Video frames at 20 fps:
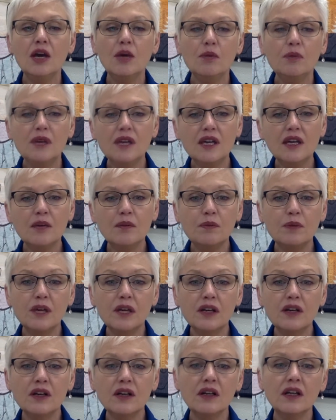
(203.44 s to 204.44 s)
Being a
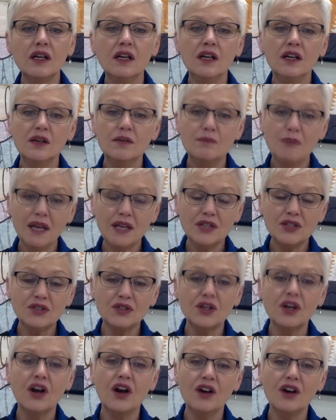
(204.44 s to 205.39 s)
peer mentor